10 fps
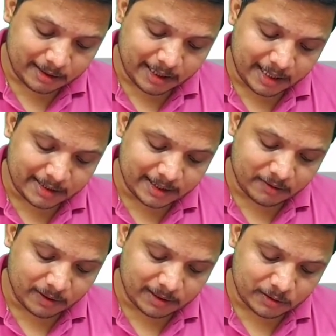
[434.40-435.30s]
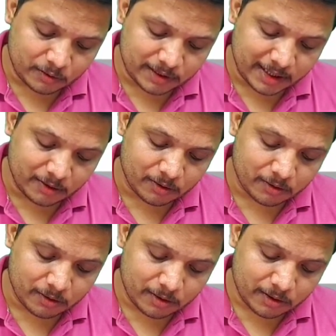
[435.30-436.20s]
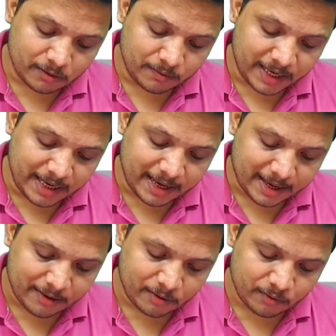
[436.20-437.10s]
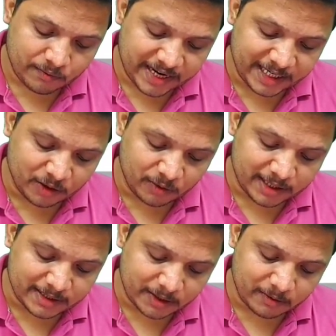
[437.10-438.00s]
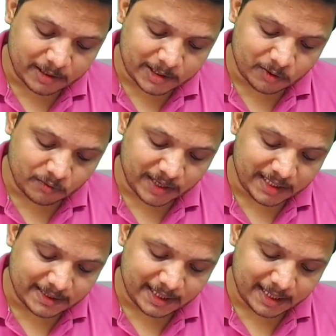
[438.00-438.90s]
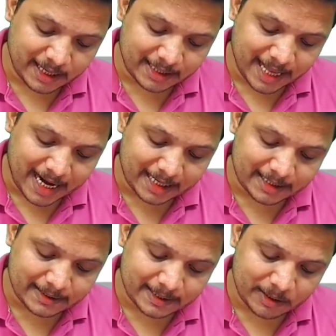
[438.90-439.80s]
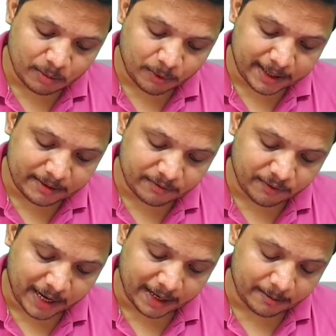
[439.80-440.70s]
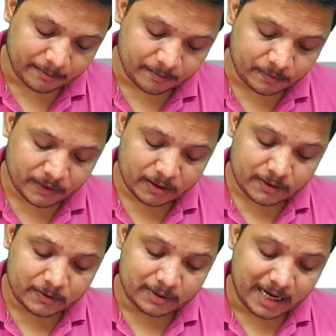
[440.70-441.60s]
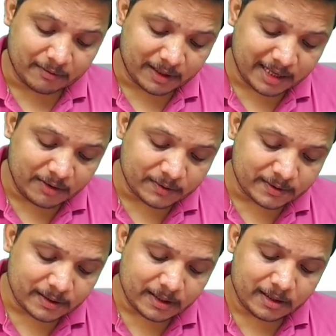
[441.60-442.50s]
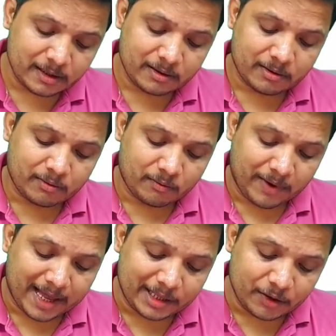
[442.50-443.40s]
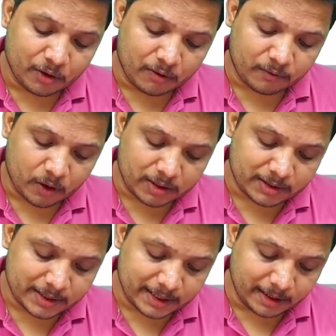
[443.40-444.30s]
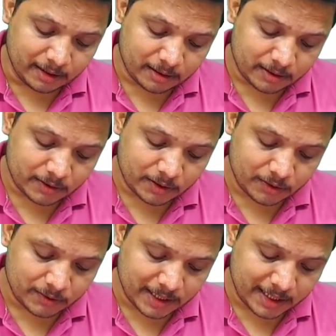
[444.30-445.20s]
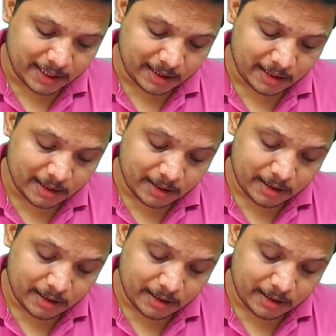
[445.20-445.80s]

t is equals to 0, we have V2 is equals to Vc and that is 0.5. So that will gives value of constant. So you see